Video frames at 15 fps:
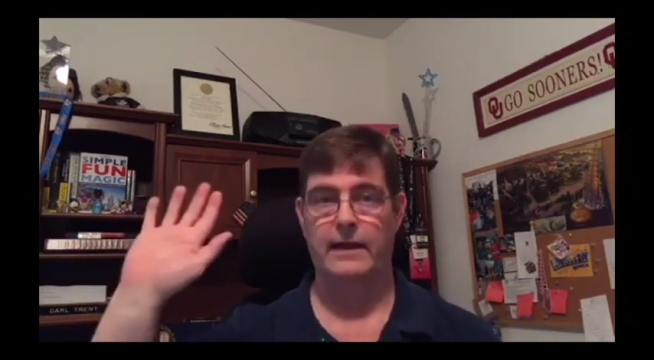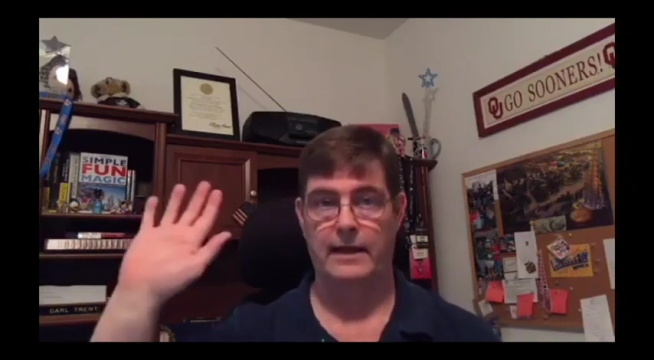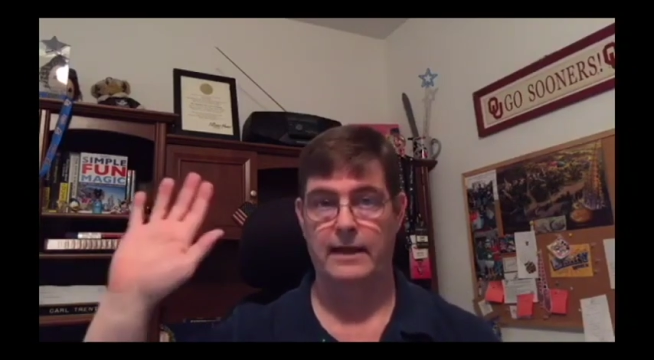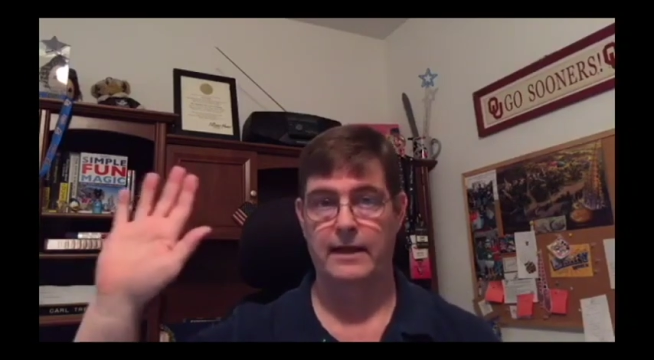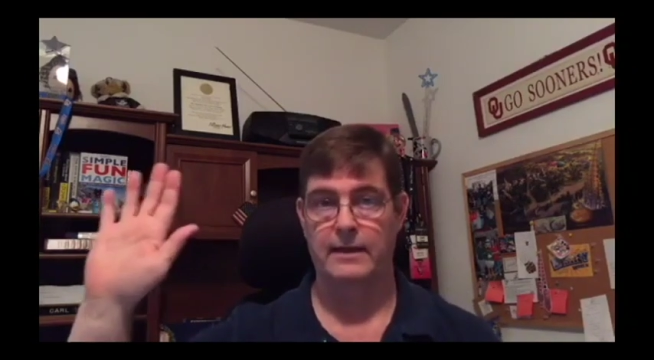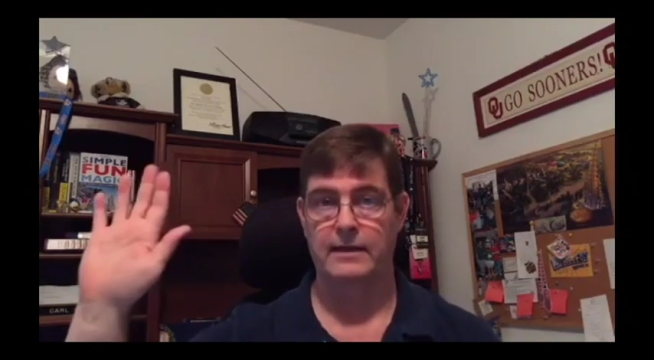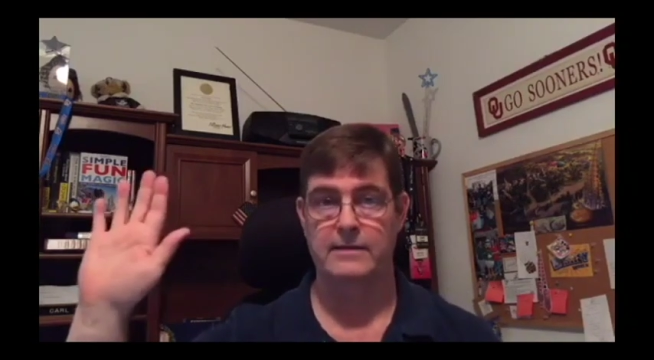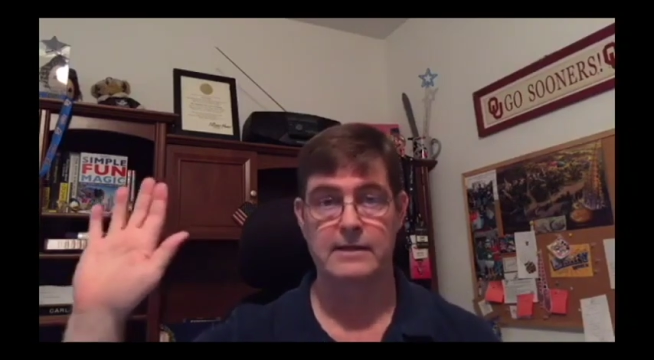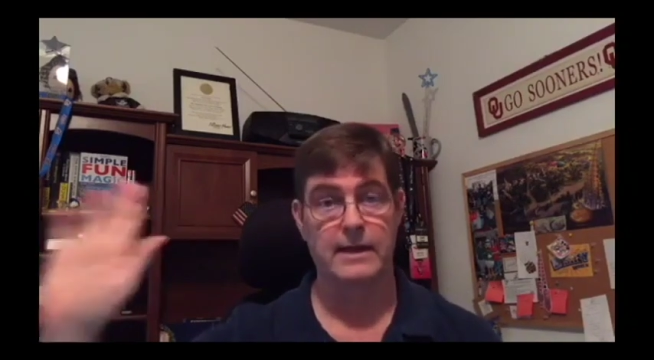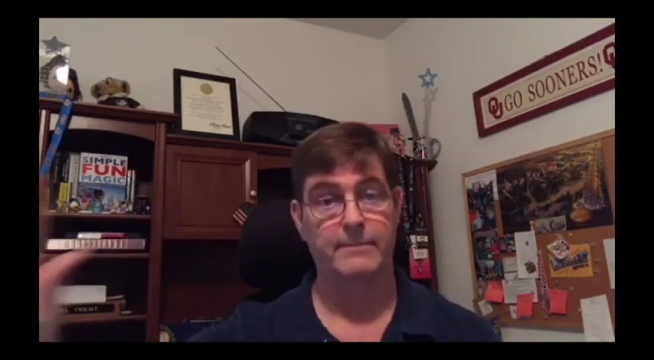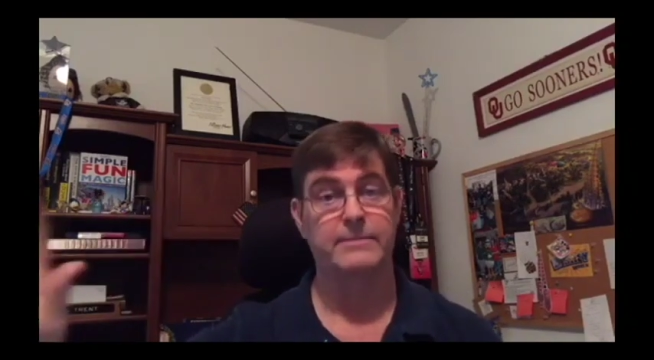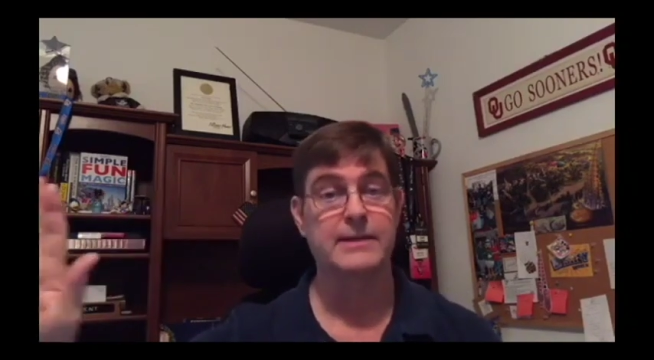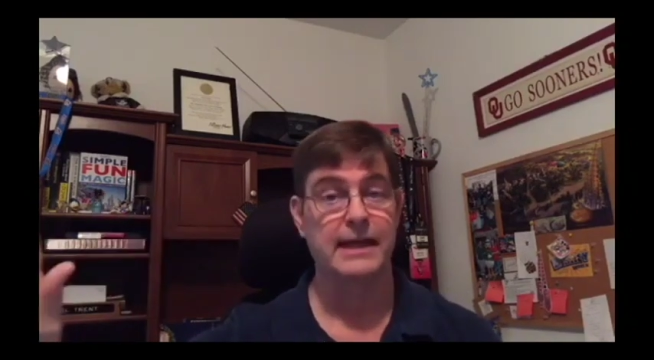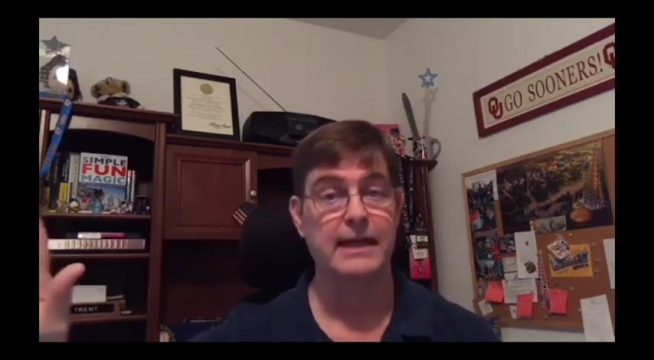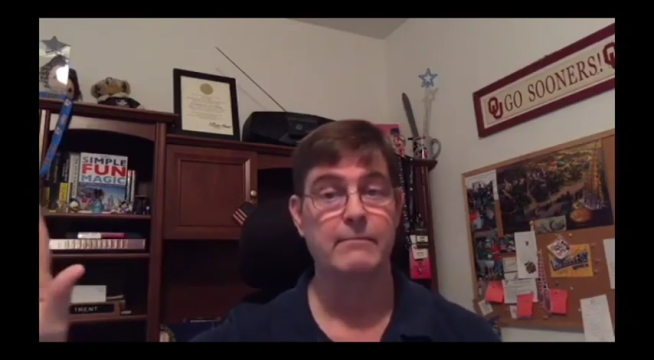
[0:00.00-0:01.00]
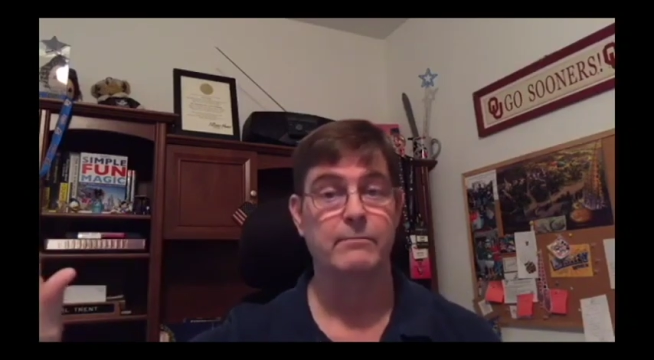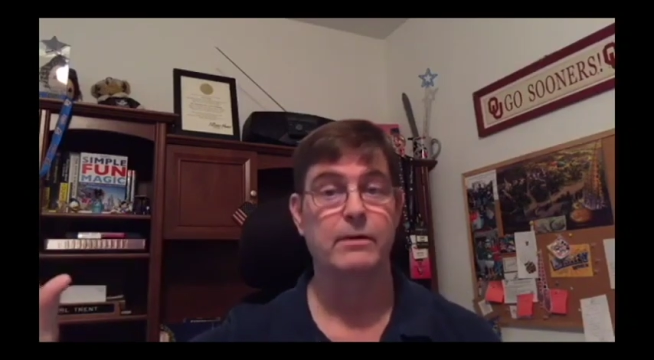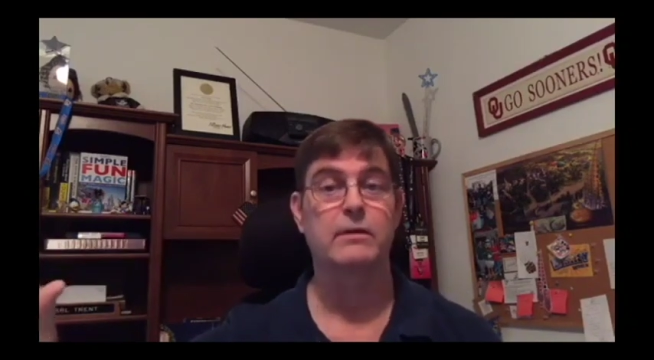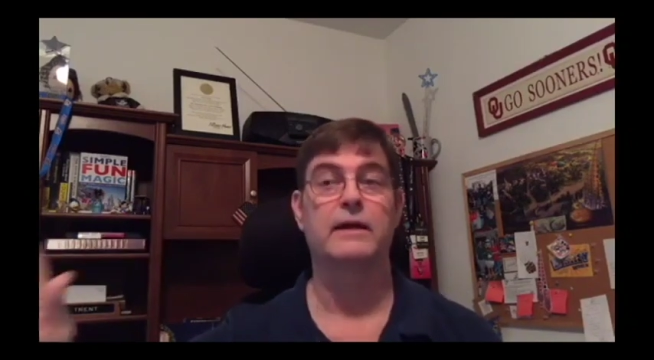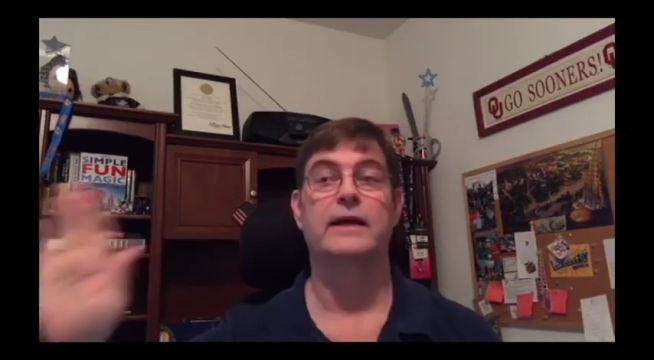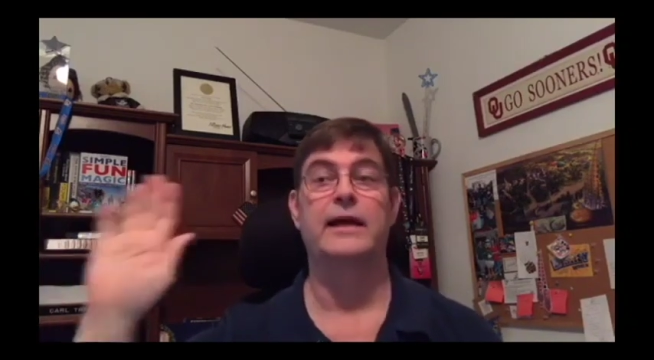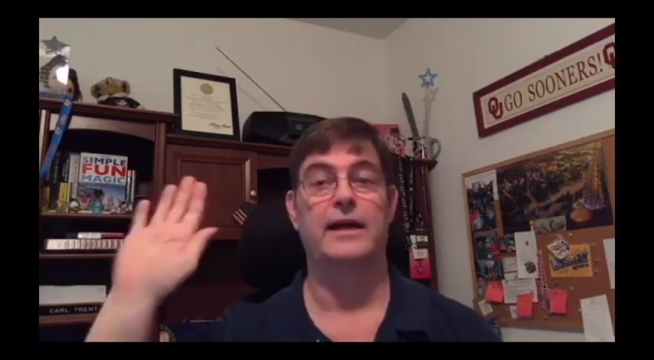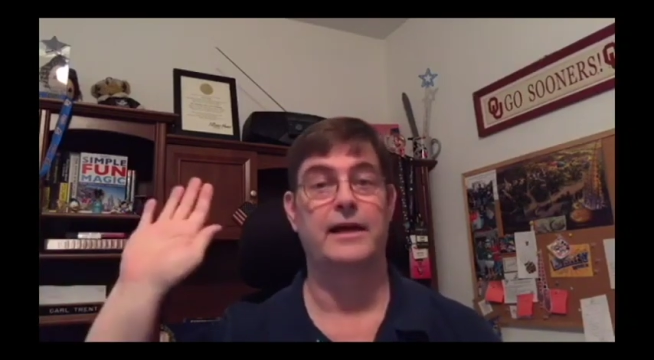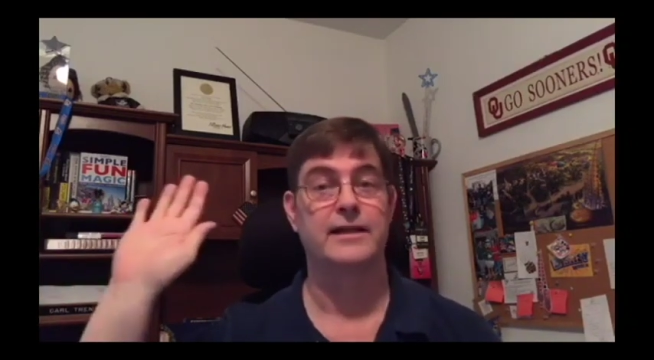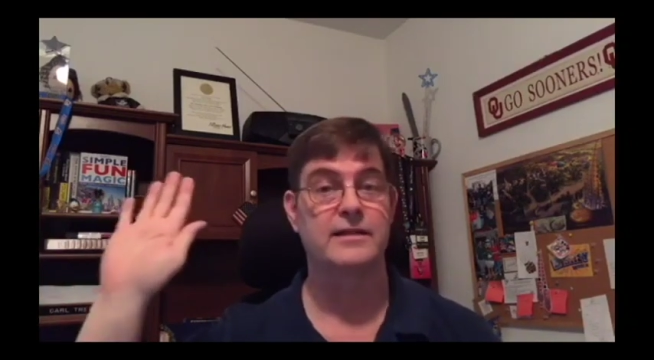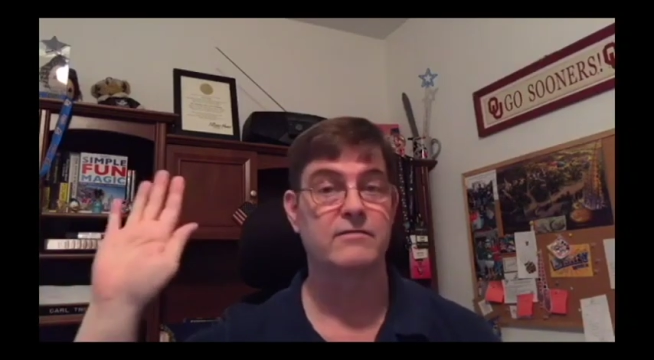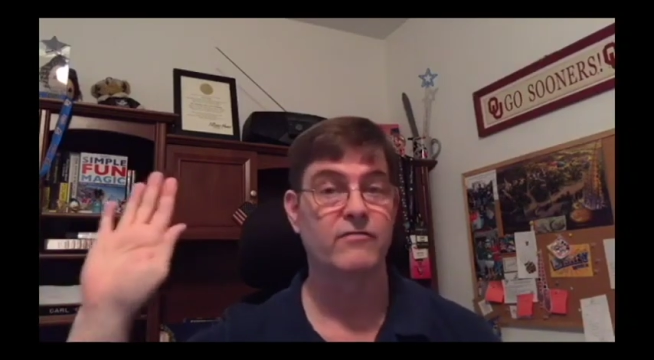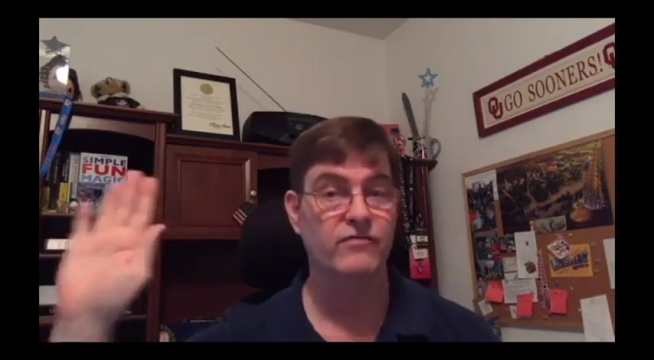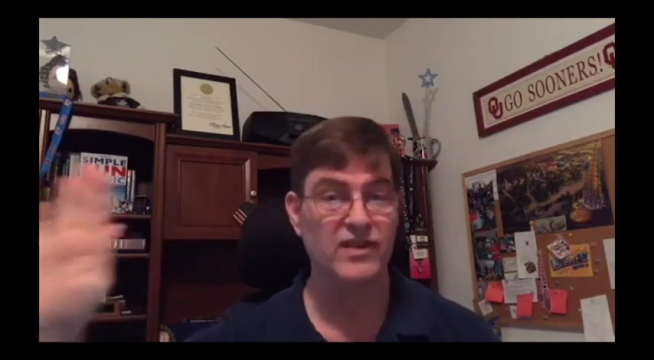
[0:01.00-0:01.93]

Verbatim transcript: in September it's